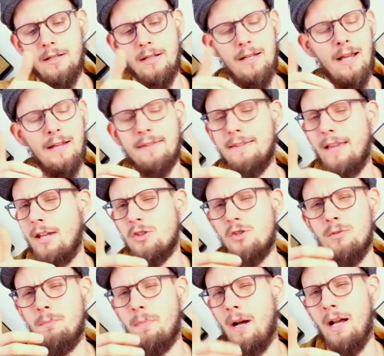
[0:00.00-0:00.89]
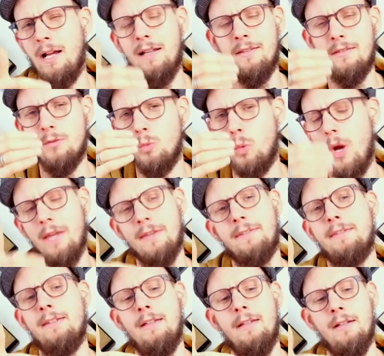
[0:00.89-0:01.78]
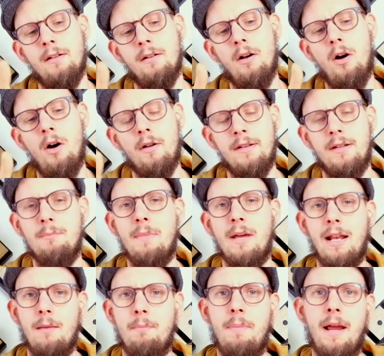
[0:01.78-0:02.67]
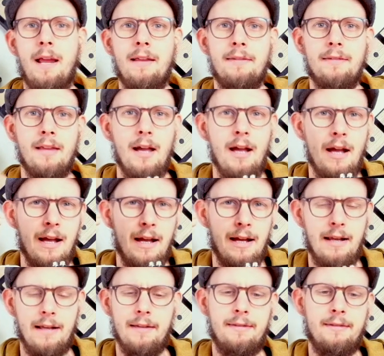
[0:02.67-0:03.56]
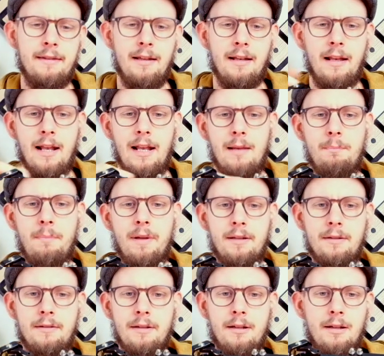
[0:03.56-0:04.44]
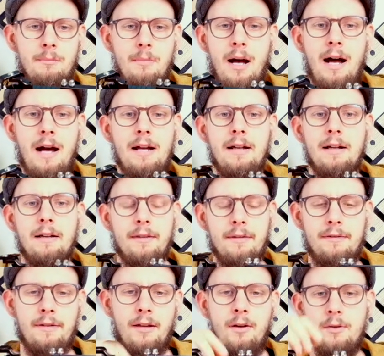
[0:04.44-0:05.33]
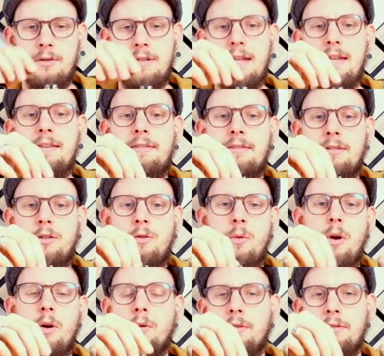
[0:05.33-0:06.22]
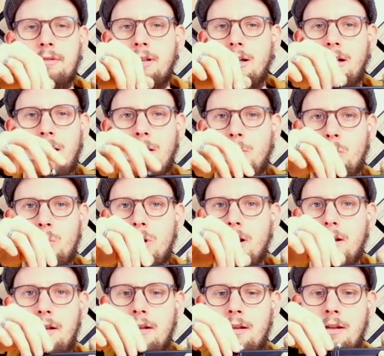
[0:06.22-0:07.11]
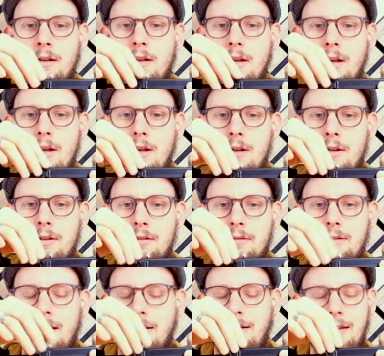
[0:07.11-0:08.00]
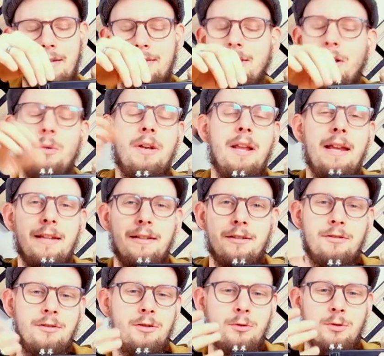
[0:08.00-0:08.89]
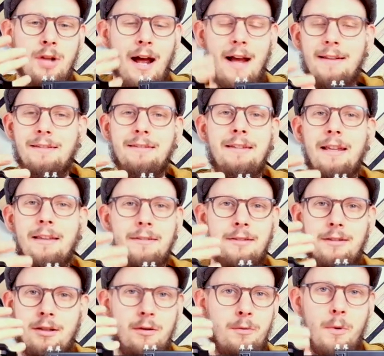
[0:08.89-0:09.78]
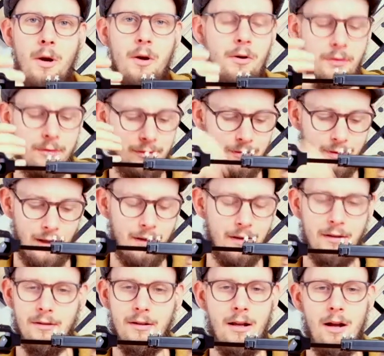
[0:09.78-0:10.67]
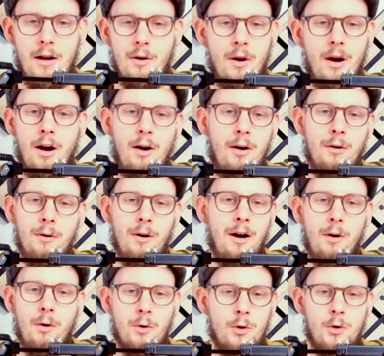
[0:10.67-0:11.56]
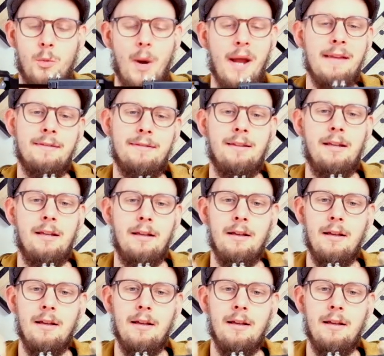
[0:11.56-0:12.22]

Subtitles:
extension bar is resting on the middle piece is a little bit higher. So these screws are really, there's no need to tighten these screws. I don't know how crazy.